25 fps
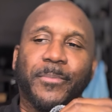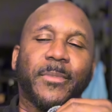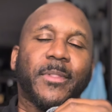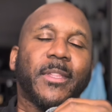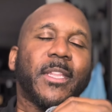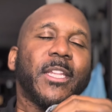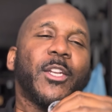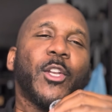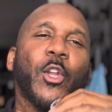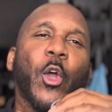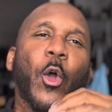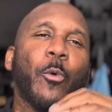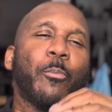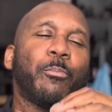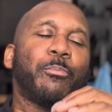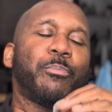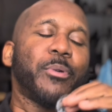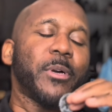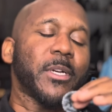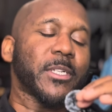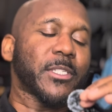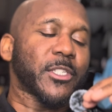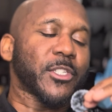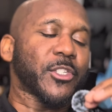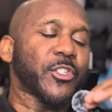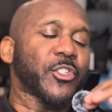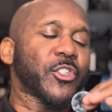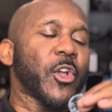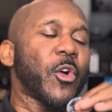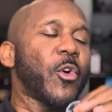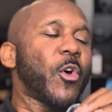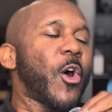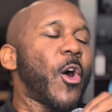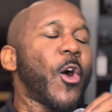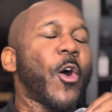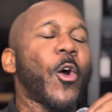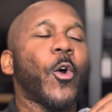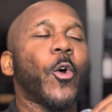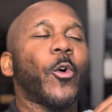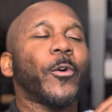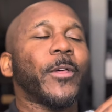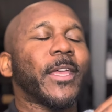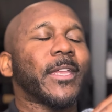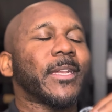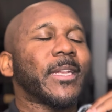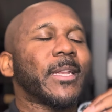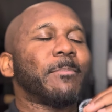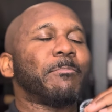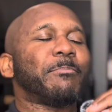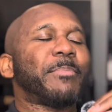The notebooks are so old,
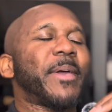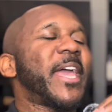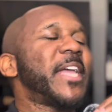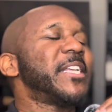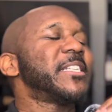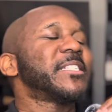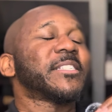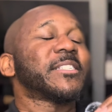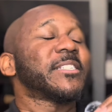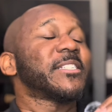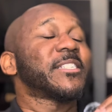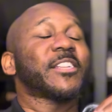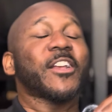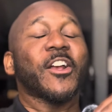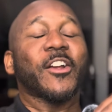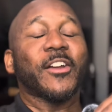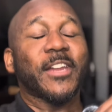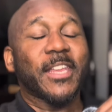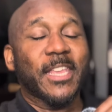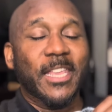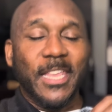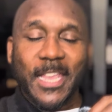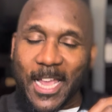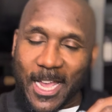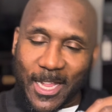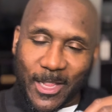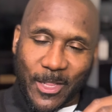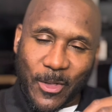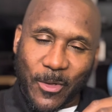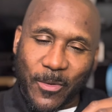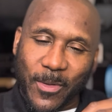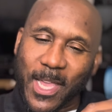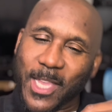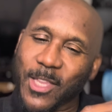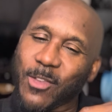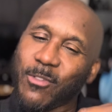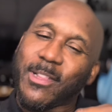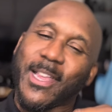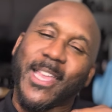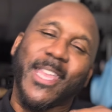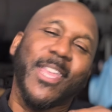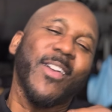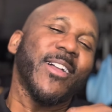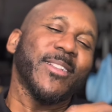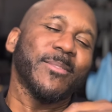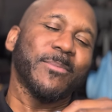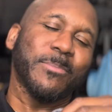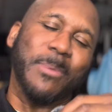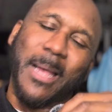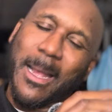the pages are turning yellow, and you like,
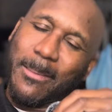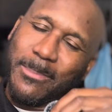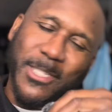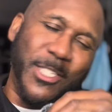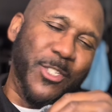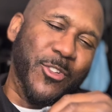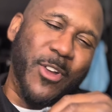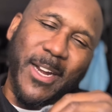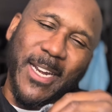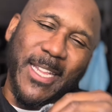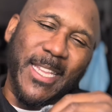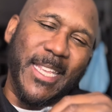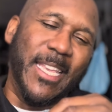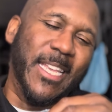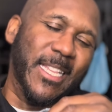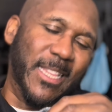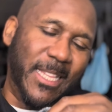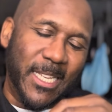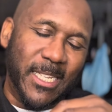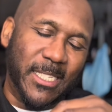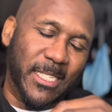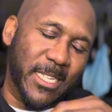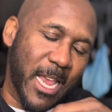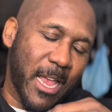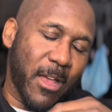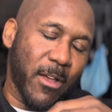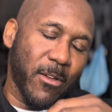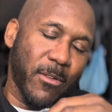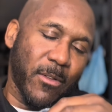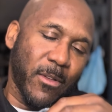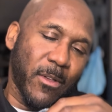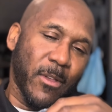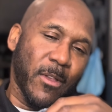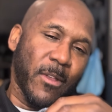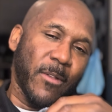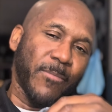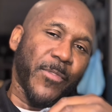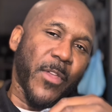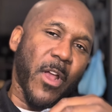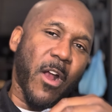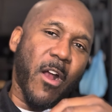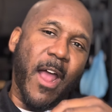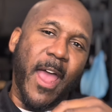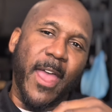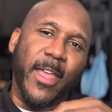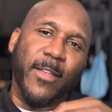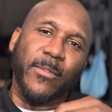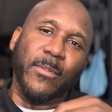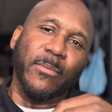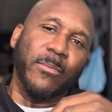I'm just trying to get this out. All
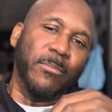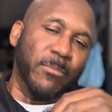right.